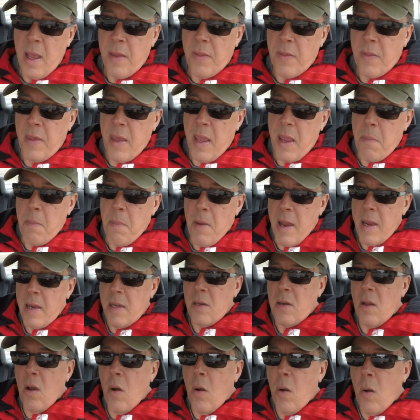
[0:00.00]
They might
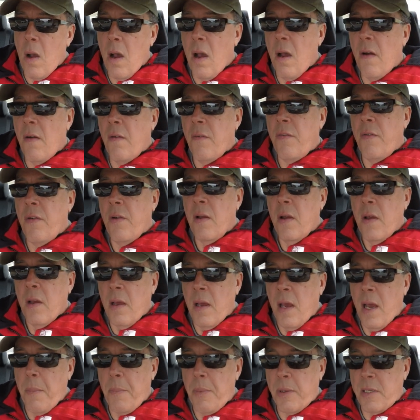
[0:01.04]
know of
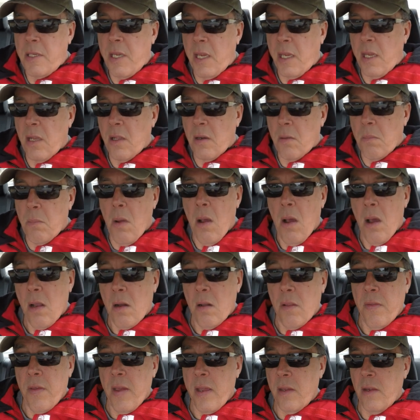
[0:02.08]
a particular
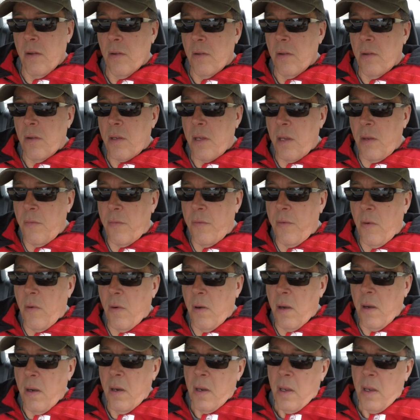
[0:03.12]
model that you're looking for.